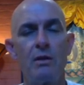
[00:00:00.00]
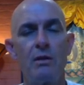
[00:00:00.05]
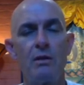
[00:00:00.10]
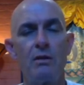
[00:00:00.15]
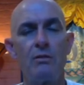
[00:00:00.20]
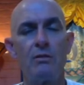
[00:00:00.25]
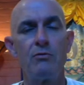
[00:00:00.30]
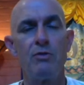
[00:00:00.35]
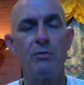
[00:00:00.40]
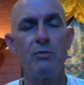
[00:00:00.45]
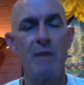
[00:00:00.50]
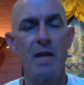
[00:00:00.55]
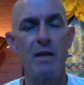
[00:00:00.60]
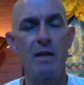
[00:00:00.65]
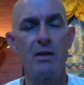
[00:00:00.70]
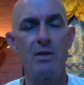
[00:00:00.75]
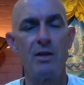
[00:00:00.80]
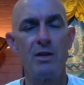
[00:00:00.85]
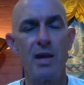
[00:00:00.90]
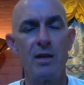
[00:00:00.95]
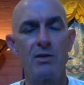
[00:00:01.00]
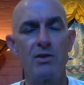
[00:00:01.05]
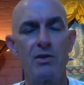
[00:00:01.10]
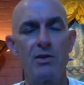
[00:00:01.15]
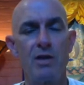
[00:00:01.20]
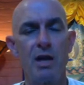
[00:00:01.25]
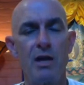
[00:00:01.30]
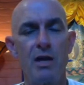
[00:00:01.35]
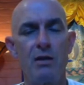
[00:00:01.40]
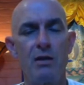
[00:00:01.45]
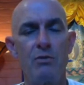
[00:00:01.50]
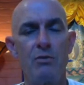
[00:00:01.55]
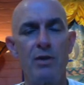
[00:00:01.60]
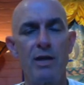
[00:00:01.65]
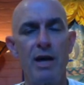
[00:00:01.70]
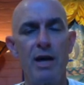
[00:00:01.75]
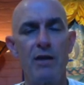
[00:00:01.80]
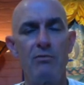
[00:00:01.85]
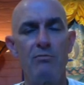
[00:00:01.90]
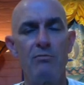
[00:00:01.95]
Remain in that state
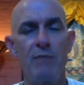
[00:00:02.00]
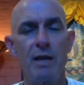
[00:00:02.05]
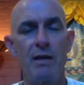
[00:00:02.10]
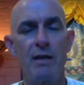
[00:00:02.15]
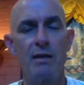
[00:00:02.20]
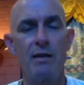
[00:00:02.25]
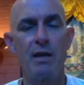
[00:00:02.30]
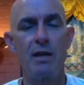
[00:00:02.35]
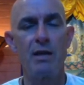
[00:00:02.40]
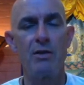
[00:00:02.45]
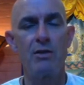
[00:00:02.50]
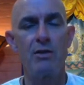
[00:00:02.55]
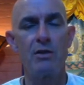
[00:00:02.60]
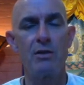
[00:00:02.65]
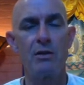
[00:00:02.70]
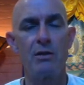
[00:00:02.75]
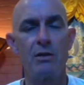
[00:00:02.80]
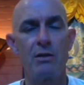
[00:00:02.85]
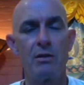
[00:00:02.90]
without meditation.